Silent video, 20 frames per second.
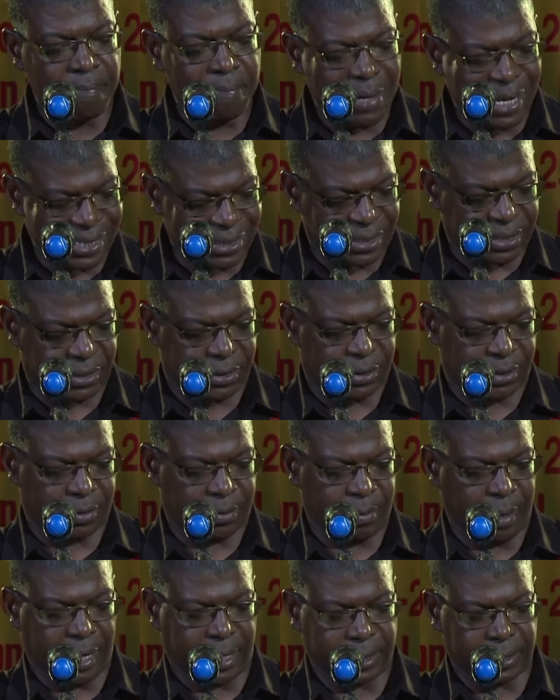must
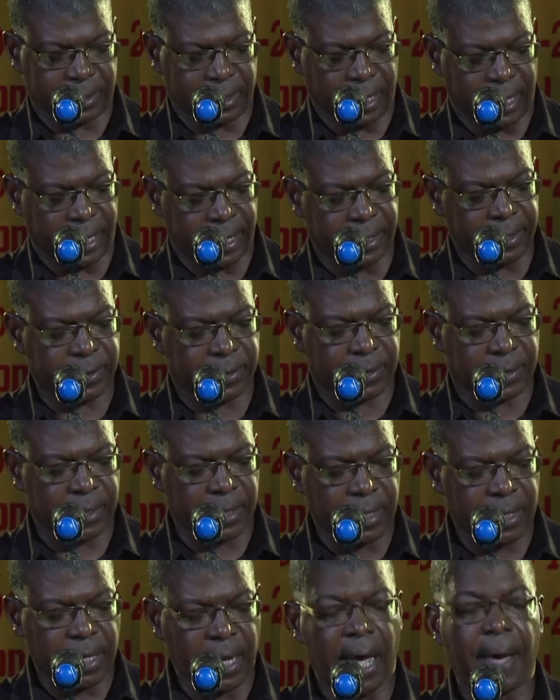
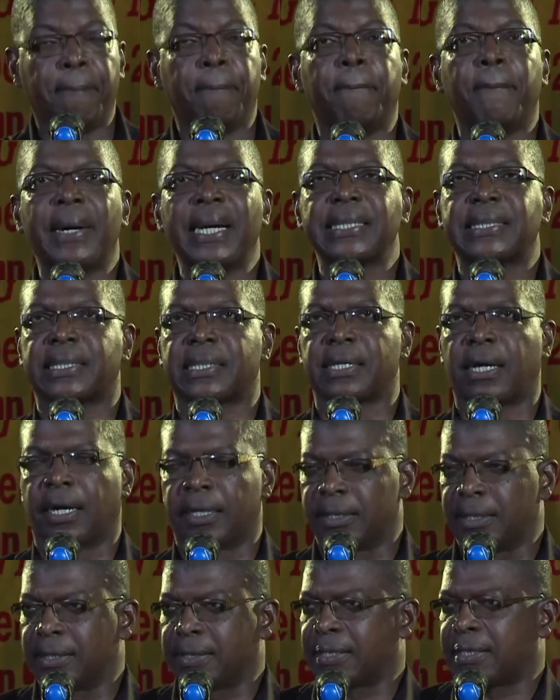recognize and must
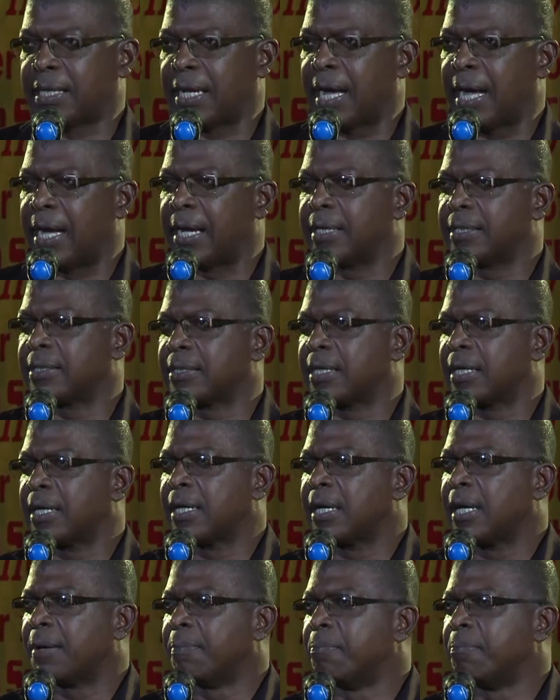understand,